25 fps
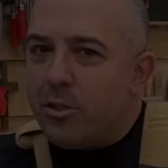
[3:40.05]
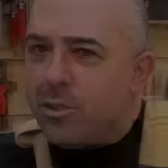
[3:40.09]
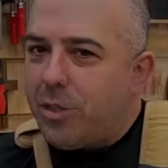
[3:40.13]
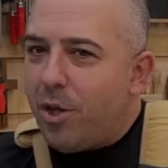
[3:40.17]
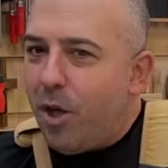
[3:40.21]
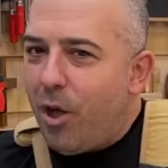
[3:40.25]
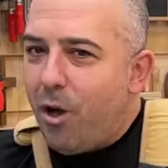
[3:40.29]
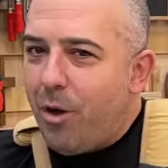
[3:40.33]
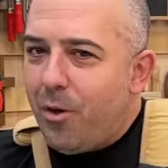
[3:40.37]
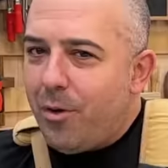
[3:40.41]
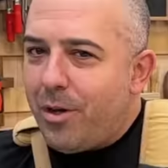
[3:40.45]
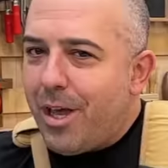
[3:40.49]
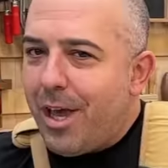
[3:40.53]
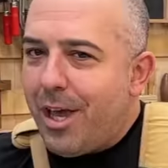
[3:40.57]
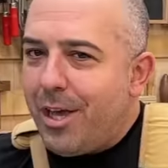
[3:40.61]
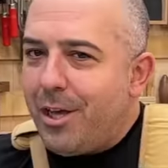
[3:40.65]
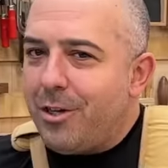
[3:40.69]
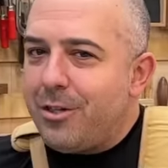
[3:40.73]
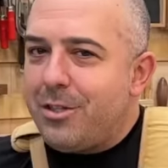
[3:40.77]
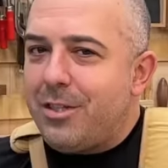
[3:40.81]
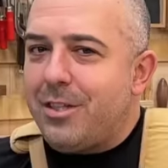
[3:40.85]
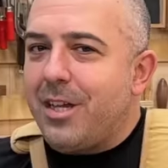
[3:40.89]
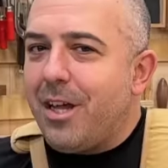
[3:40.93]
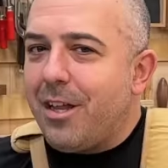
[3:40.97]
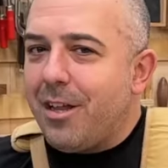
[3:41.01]
So, okay,
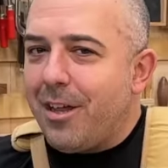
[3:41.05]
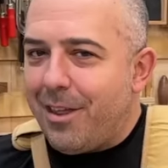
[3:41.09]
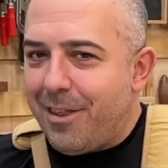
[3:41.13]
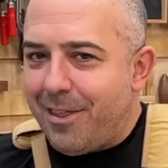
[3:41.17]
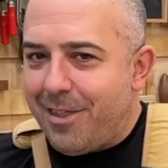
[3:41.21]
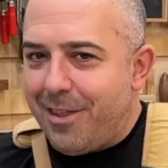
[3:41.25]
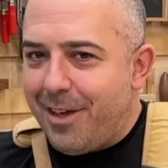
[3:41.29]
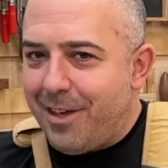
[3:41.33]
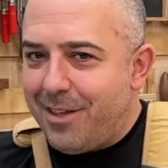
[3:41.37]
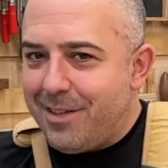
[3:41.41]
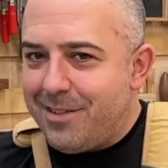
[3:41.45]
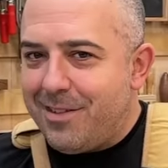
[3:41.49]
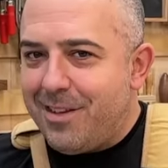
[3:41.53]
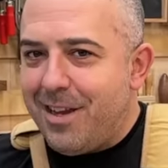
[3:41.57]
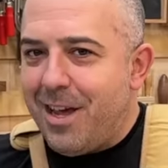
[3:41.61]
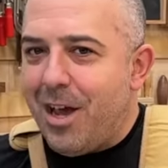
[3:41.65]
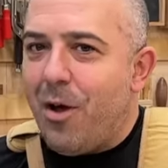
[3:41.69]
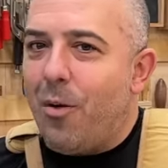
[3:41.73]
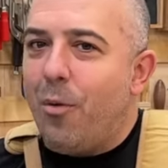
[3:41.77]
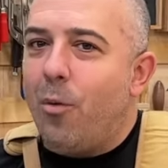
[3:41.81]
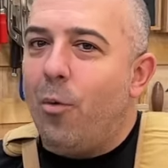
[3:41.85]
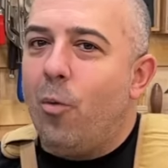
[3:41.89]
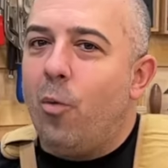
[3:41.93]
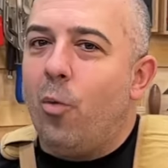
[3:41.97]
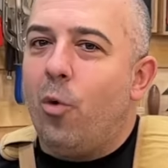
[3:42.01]
you're selling things
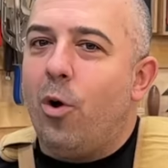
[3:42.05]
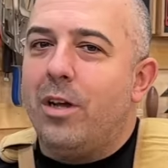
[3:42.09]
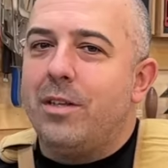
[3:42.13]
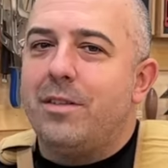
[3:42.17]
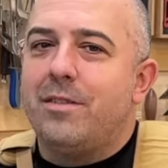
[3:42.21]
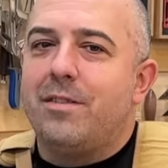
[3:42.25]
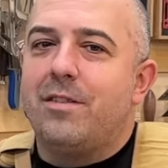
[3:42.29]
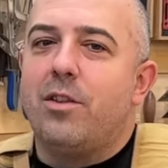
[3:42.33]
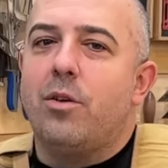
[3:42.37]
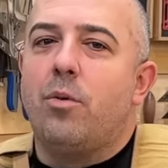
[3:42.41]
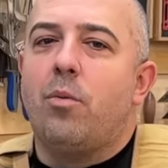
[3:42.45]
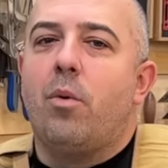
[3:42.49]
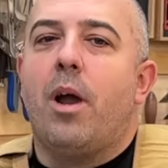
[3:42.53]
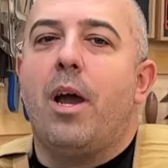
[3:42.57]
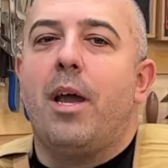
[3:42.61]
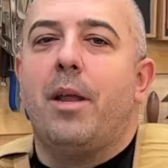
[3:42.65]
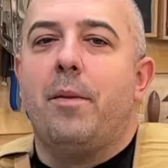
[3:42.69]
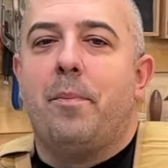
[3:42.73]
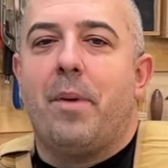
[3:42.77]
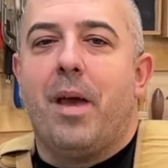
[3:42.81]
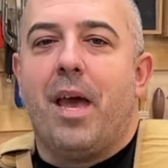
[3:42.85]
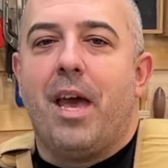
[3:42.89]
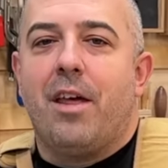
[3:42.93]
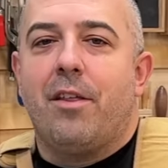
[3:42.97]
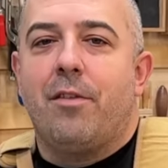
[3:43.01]
now. What's the
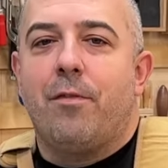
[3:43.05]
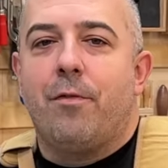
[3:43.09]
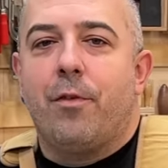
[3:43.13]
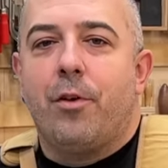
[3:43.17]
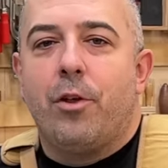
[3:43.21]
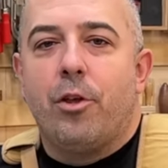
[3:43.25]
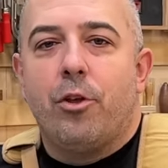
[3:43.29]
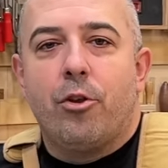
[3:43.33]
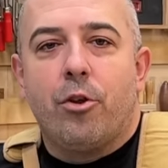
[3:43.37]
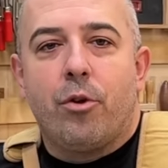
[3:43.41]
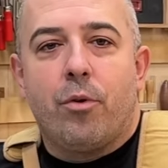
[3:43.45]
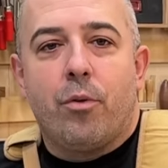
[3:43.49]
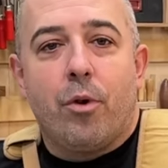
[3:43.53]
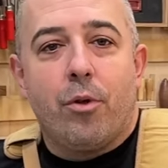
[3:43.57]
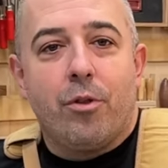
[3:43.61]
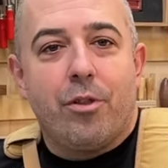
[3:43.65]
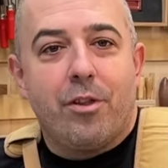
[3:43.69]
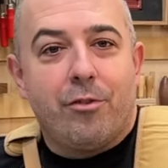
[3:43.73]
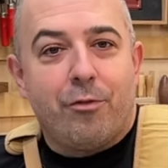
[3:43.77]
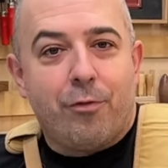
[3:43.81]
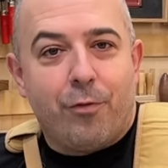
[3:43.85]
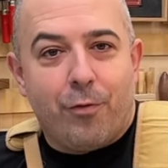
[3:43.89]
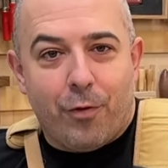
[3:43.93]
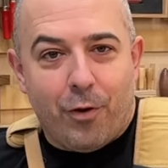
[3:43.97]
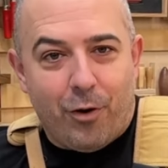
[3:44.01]
right path for you to grow
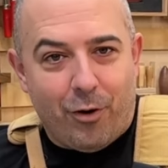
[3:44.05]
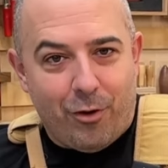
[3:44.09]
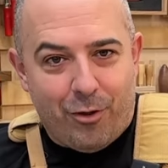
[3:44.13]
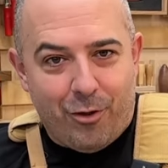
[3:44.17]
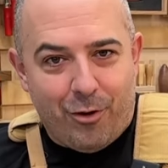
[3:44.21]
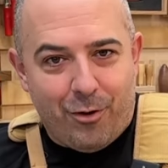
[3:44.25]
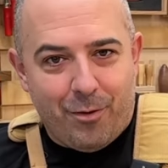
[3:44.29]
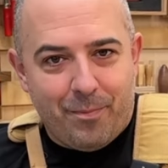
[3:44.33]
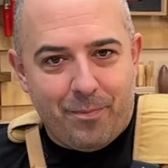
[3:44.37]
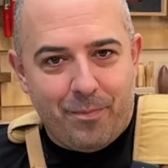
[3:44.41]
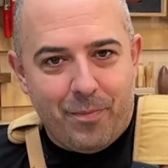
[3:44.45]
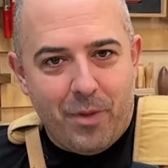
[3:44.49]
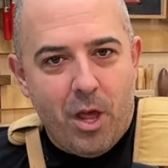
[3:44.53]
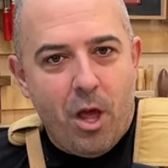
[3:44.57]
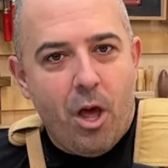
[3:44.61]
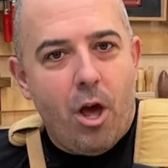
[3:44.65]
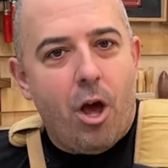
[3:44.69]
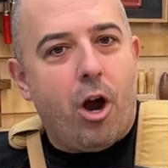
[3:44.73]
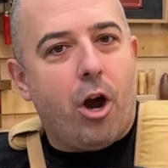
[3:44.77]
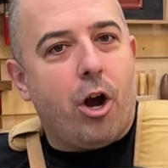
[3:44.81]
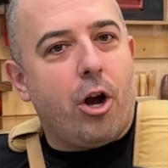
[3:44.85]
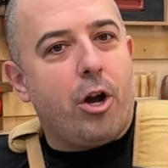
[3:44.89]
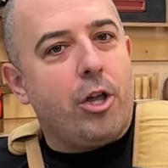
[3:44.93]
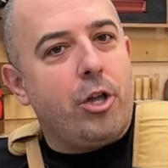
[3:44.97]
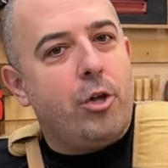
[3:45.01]
this further?
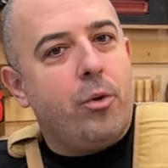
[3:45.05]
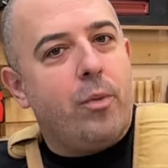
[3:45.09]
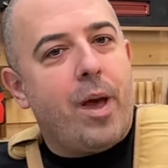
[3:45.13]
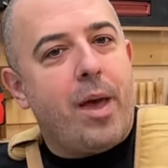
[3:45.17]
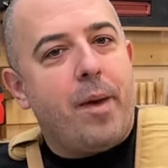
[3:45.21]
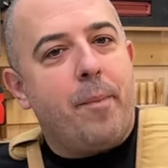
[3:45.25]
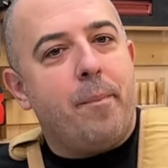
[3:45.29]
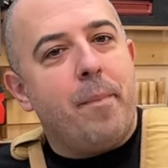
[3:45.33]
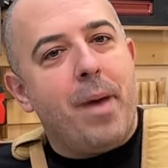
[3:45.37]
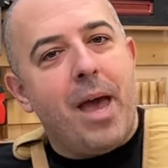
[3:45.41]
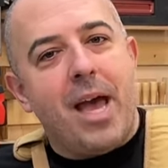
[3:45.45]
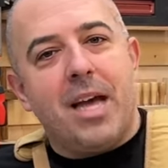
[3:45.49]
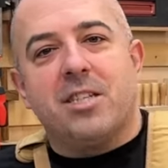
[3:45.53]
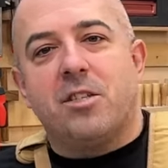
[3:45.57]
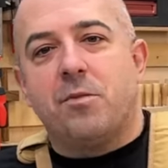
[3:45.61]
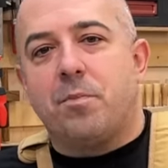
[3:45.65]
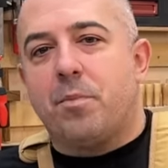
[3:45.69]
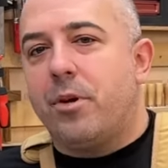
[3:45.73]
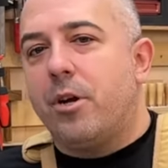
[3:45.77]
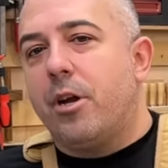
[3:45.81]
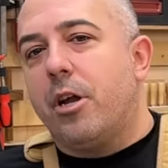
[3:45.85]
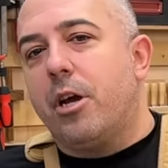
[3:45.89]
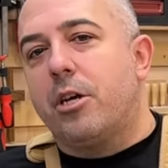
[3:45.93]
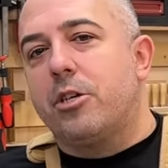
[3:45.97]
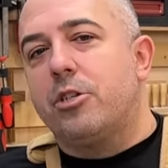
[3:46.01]
Are you a mass
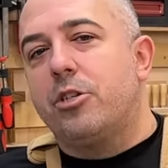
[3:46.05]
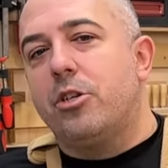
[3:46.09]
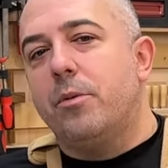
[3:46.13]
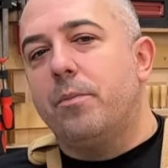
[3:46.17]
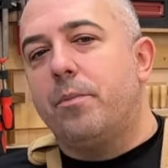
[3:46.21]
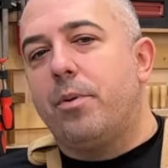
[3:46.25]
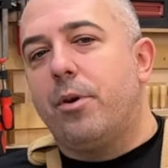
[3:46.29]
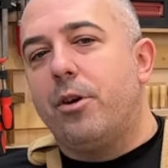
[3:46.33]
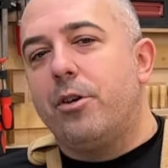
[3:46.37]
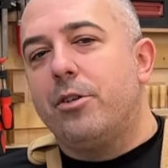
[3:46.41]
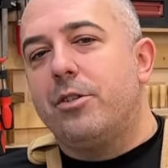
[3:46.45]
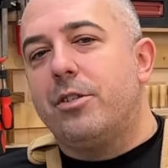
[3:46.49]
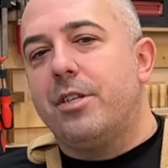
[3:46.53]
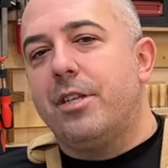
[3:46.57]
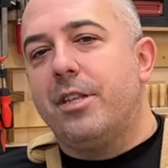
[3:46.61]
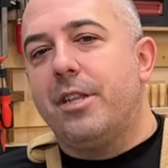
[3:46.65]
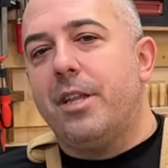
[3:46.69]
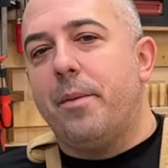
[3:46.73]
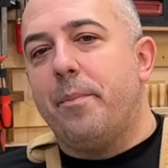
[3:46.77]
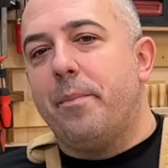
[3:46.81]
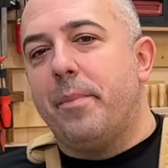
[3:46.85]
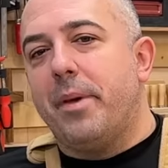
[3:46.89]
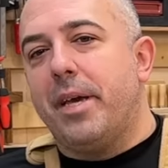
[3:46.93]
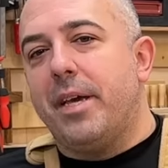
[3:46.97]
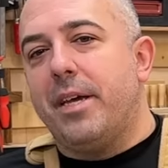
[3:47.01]
production person
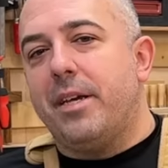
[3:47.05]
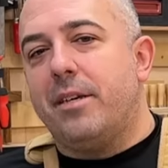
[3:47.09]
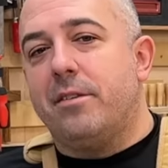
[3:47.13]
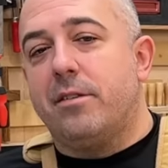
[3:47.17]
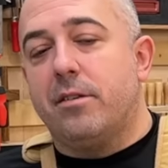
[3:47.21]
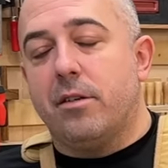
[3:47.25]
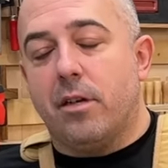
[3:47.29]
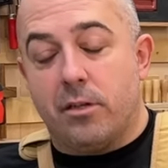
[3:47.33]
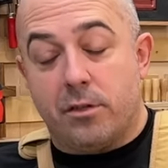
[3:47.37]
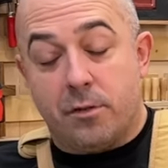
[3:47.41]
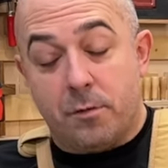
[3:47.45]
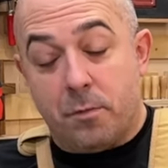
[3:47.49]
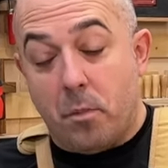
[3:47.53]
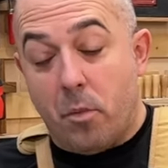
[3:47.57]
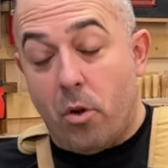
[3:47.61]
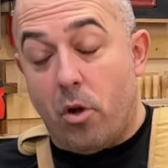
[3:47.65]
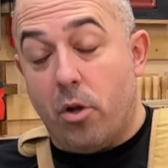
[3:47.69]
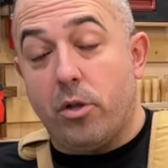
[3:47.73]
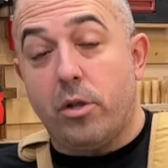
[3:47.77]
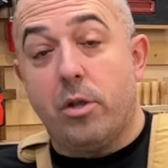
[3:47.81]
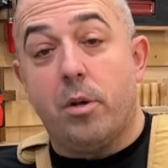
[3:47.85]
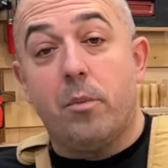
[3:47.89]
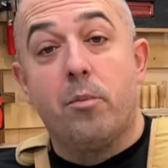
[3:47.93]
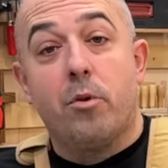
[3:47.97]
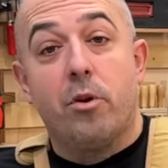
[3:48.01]
that makes a
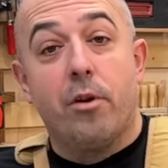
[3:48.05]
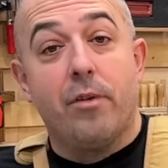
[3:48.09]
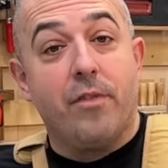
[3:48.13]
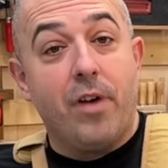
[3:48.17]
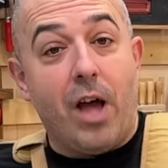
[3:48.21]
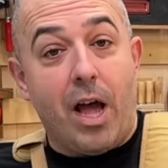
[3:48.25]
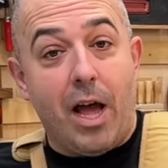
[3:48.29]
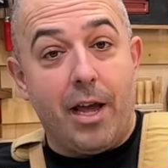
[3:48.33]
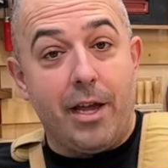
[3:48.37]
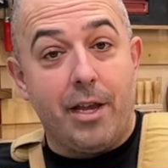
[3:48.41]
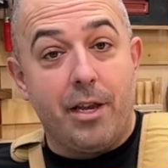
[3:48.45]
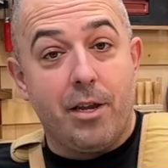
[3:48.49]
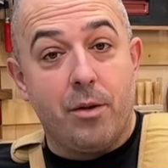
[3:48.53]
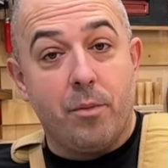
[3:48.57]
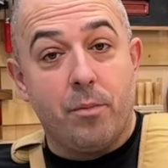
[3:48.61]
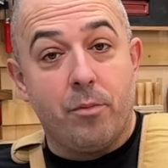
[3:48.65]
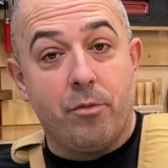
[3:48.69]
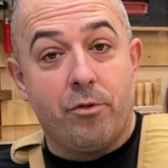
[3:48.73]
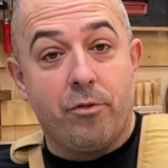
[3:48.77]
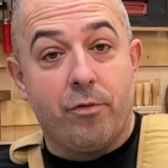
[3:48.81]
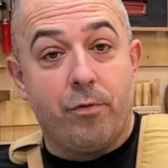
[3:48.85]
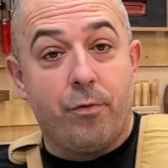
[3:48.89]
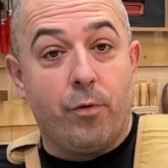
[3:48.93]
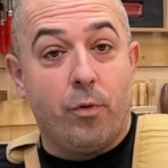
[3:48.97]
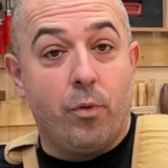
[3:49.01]
small number of
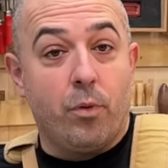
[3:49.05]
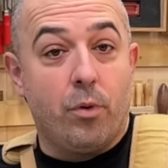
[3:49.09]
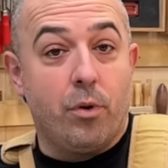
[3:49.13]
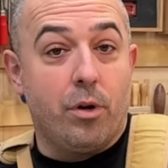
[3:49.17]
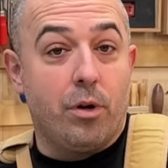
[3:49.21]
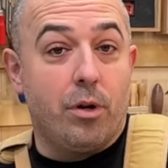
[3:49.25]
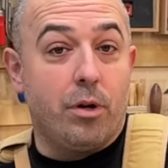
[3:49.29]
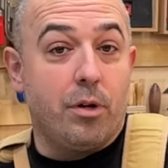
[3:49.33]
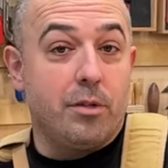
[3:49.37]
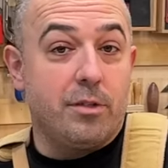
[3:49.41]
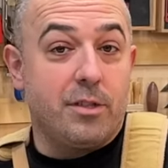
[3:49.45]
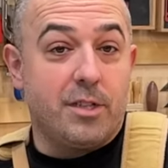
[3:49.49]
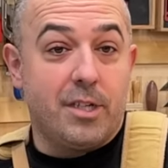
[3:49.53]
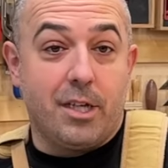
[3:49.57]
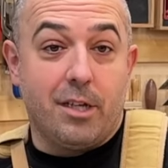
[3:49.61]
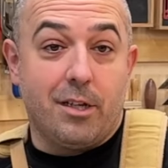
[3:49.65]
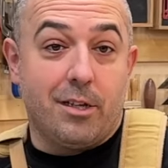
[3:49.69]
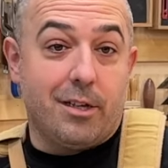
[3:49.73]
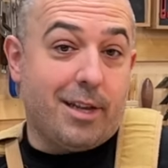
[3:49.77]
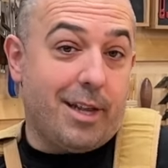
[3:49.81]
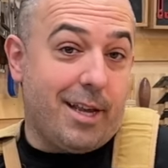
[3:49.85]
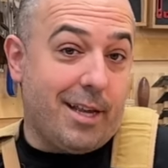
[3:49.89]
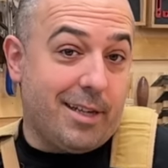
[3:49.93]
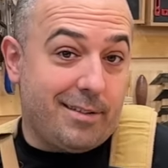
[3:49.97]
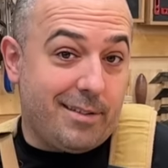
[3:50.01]
items for sale
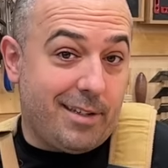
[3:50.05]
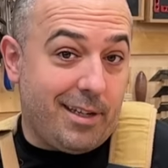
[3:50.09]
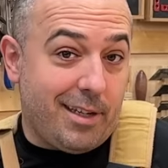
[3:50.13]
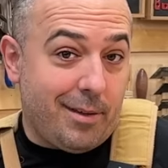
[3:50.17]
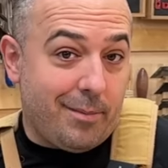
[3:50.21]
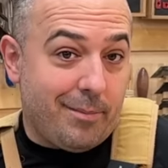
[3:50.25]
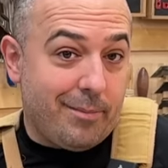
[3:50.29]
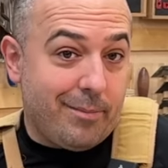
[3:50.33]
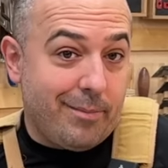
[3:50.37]
on Etsy?